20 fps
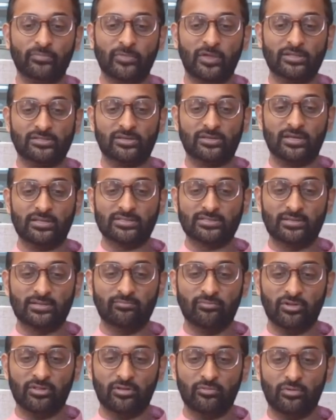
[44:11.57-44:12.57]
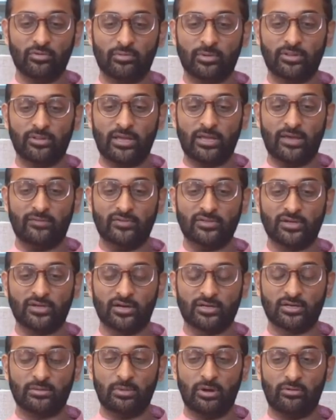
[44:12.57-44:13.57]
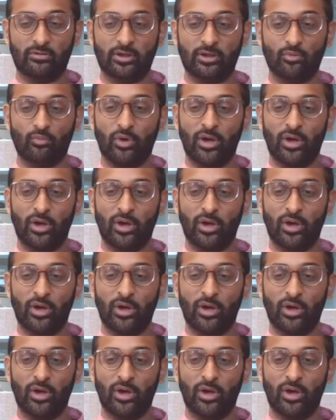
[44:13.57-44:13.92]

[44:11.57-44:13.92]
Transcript: And so that's something that we really haven't talked about, right?